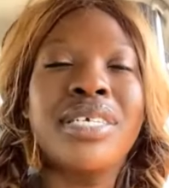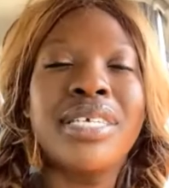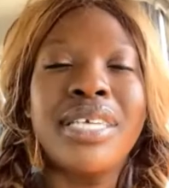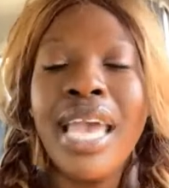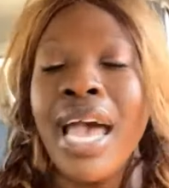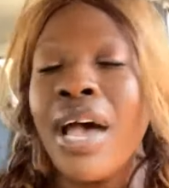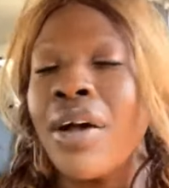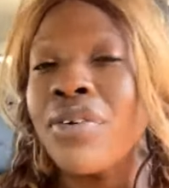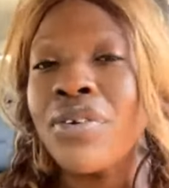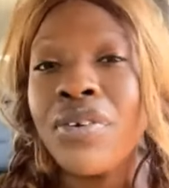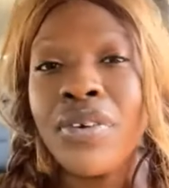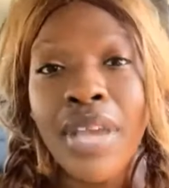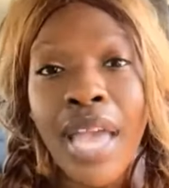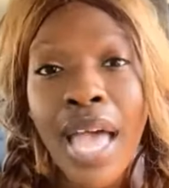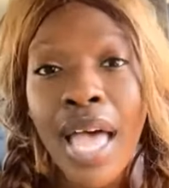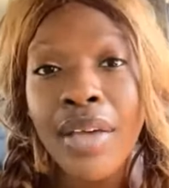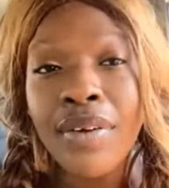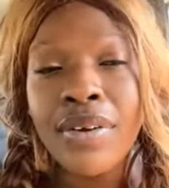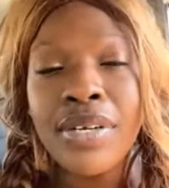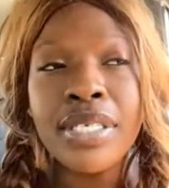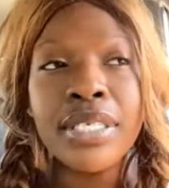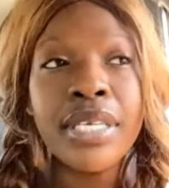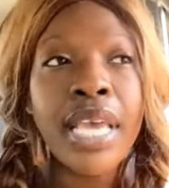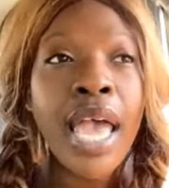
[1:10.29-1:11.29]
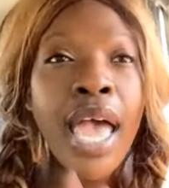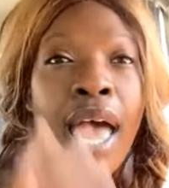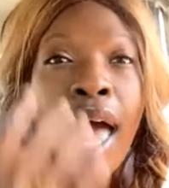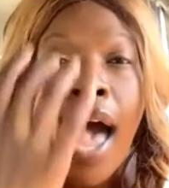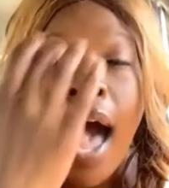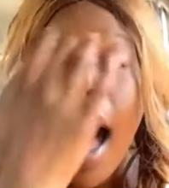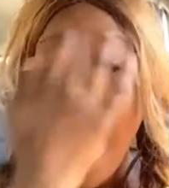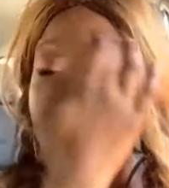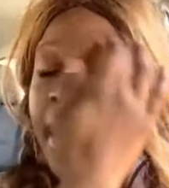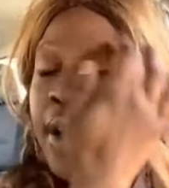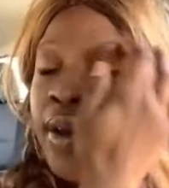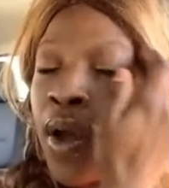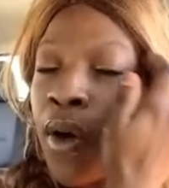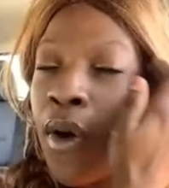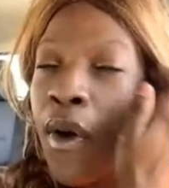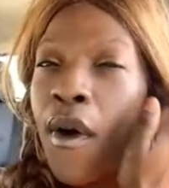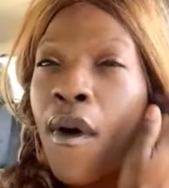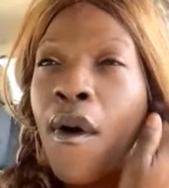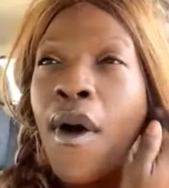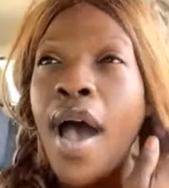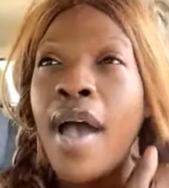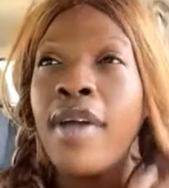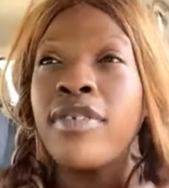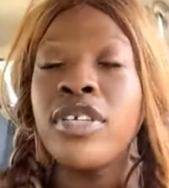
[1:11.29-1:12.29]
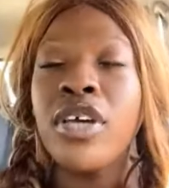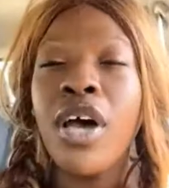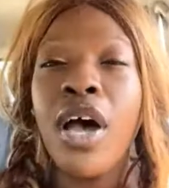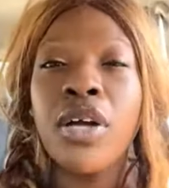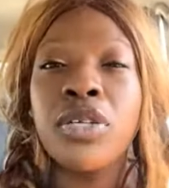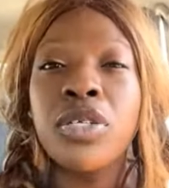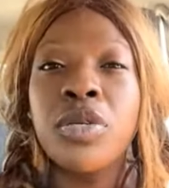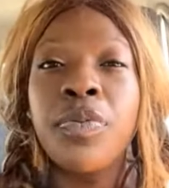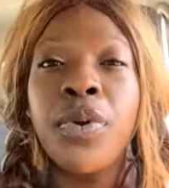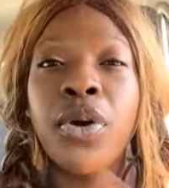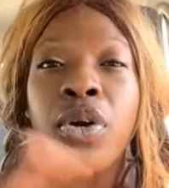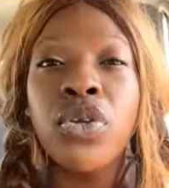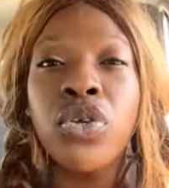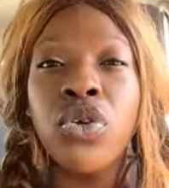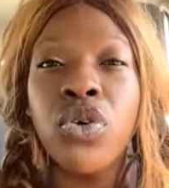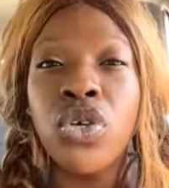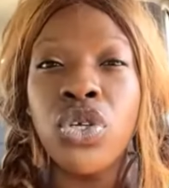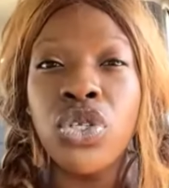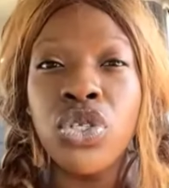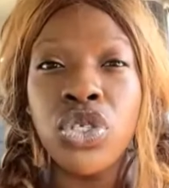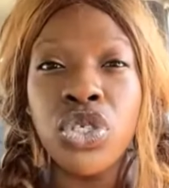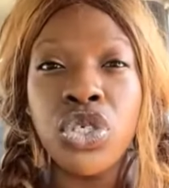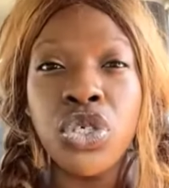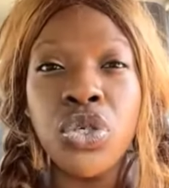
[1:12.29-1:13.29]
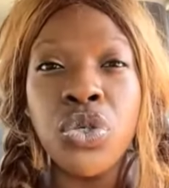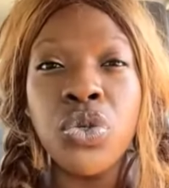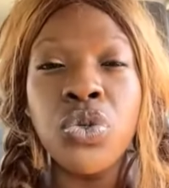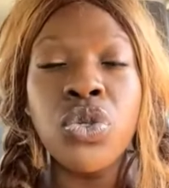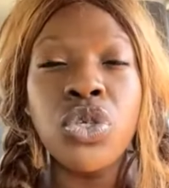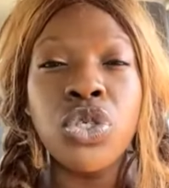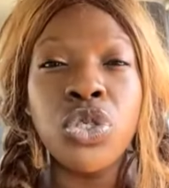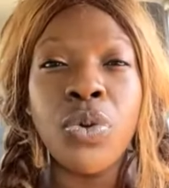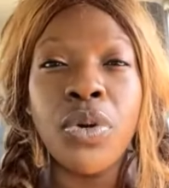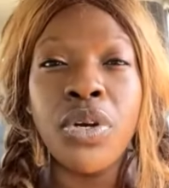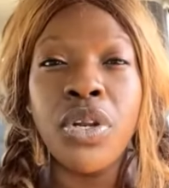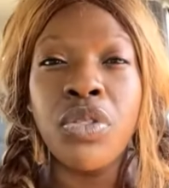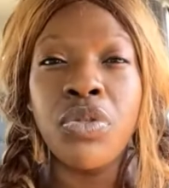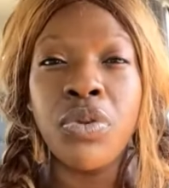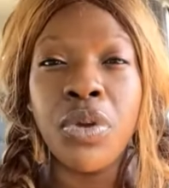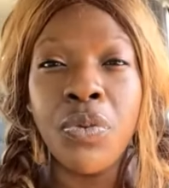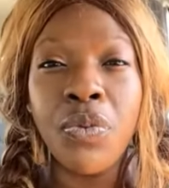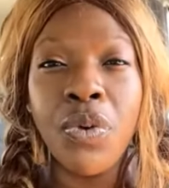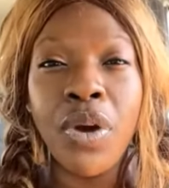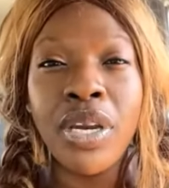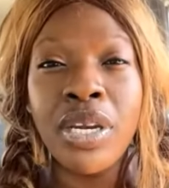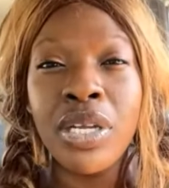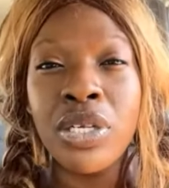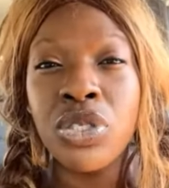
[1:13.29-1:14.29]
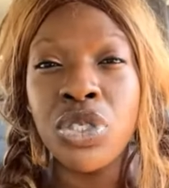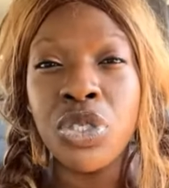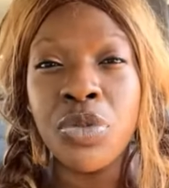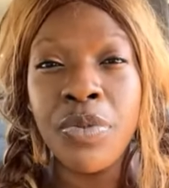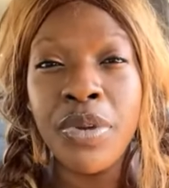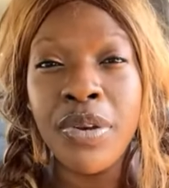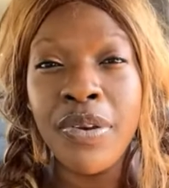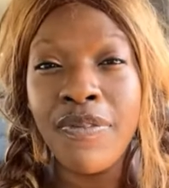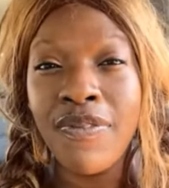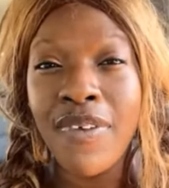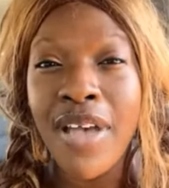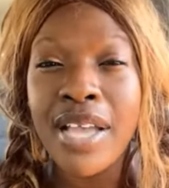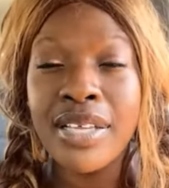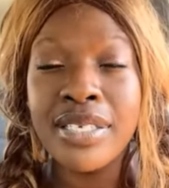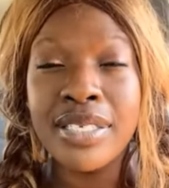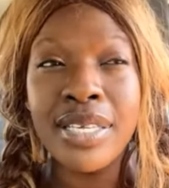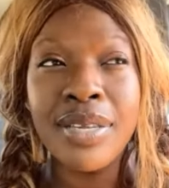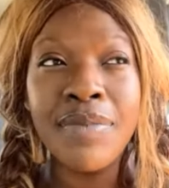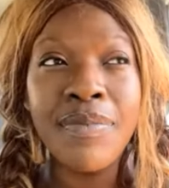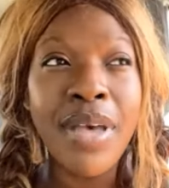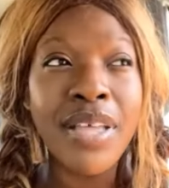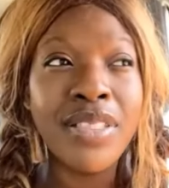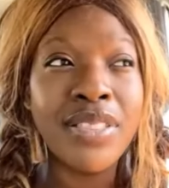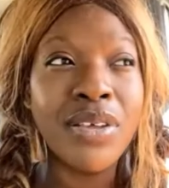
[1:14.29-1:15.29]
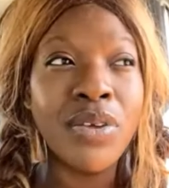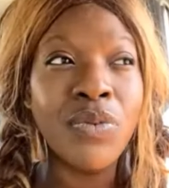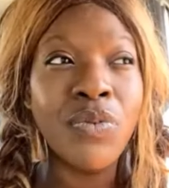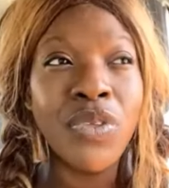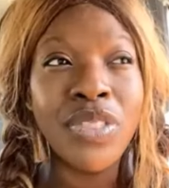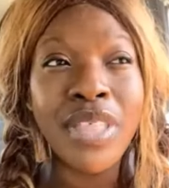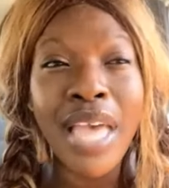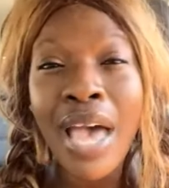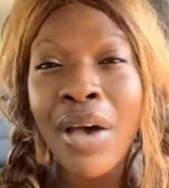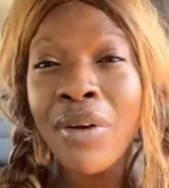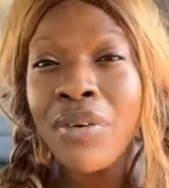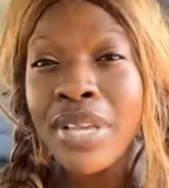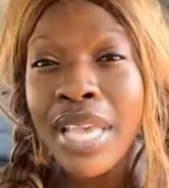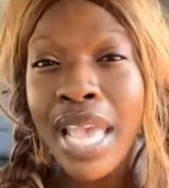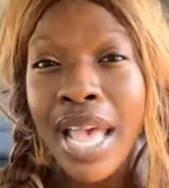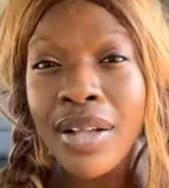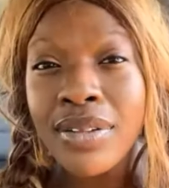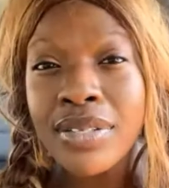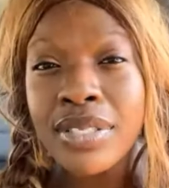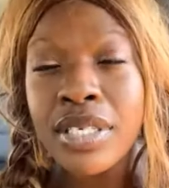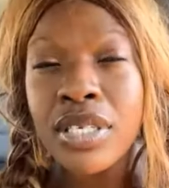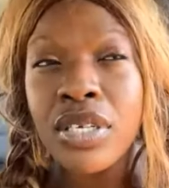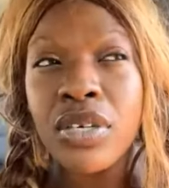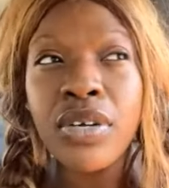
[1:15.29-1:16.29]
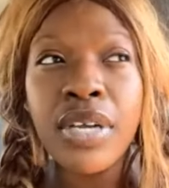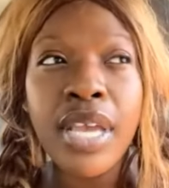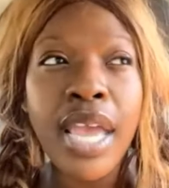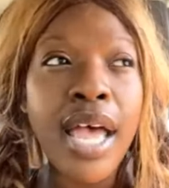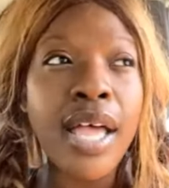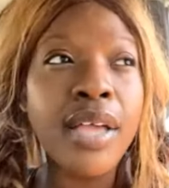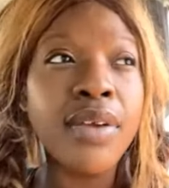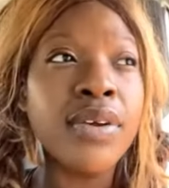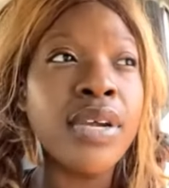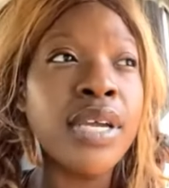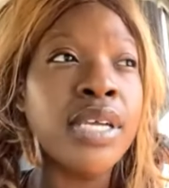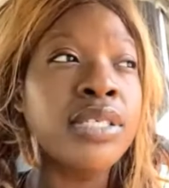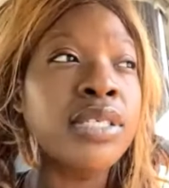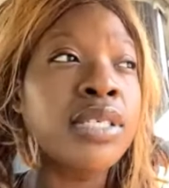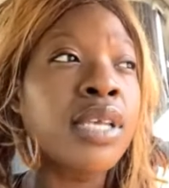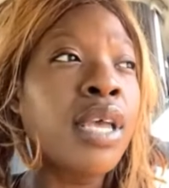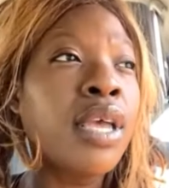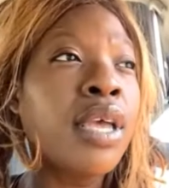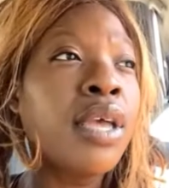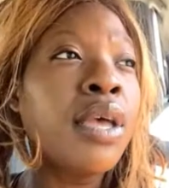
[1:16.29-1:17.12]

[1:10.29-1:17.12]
Count your calories. I know I've talked about you can do the 23 1 intermittent fasting method without counting your calories.